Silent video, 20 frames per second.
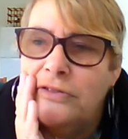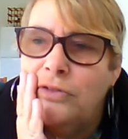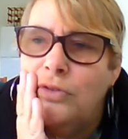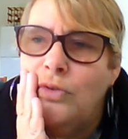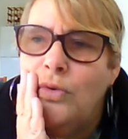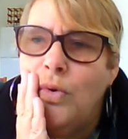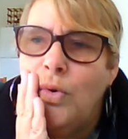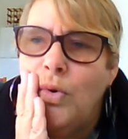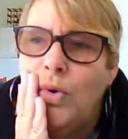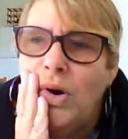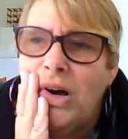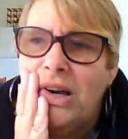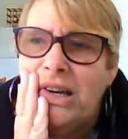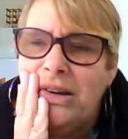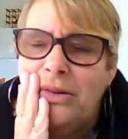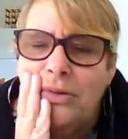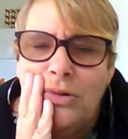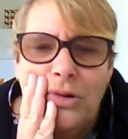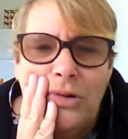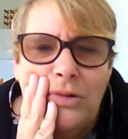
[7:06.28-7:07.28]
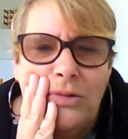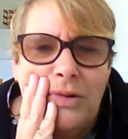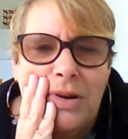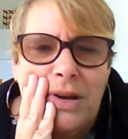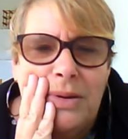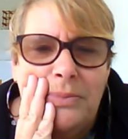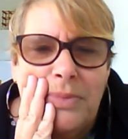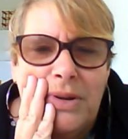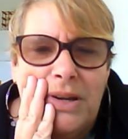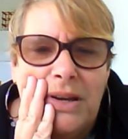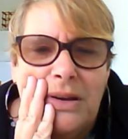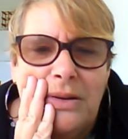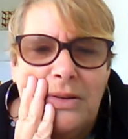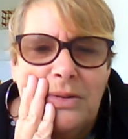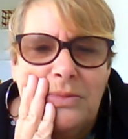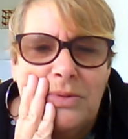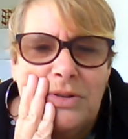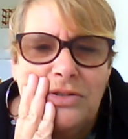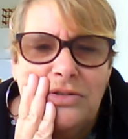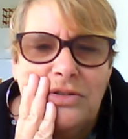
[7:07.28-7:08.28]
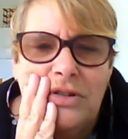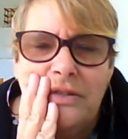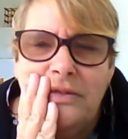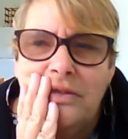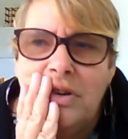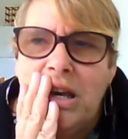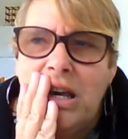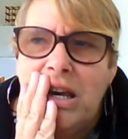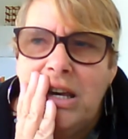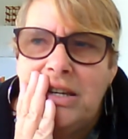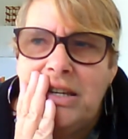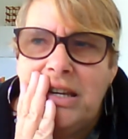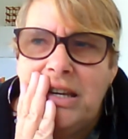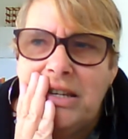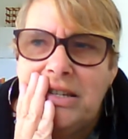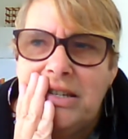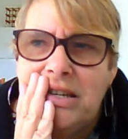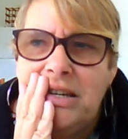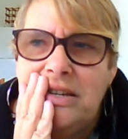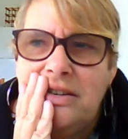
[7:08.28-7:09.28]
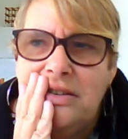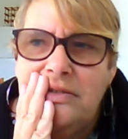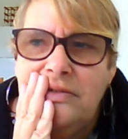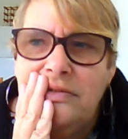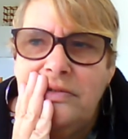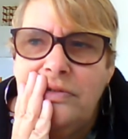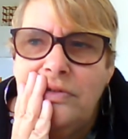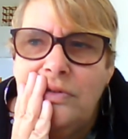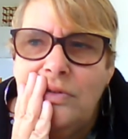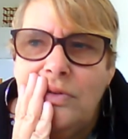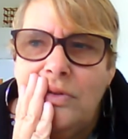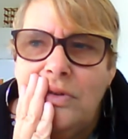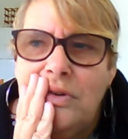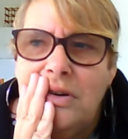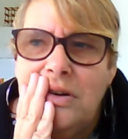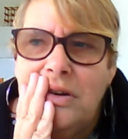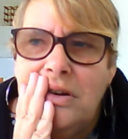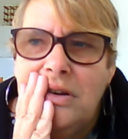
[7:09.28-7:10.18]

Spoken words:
for, I can't try and remember now, there was taxation for